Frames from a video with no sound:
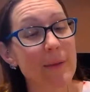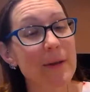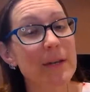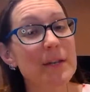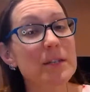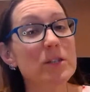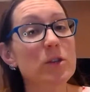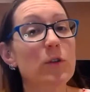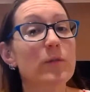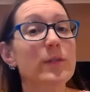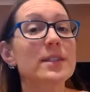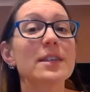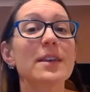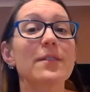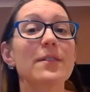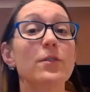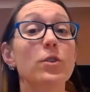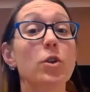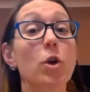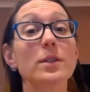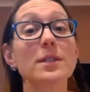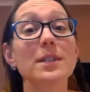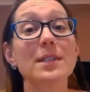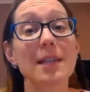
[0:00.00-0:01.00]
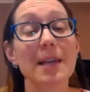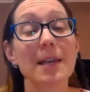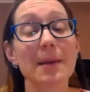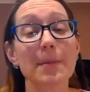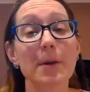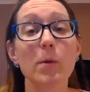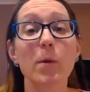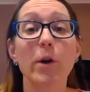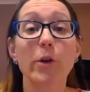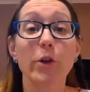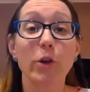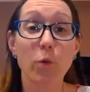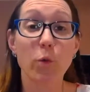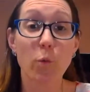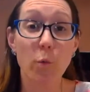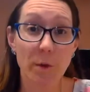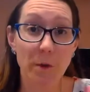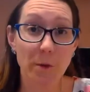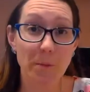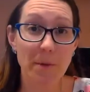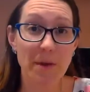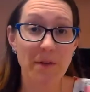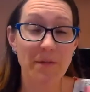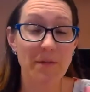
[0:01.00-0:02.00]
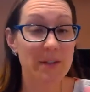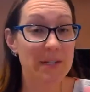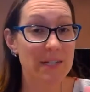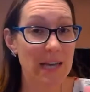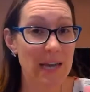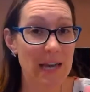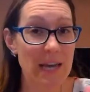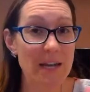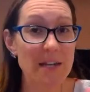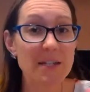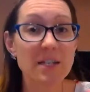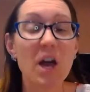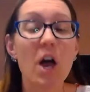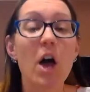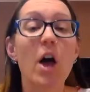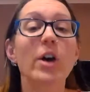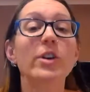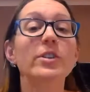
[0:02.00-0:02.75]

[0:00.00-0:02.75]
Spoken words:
because obviously if you're not sleeping well, you will be fatigued.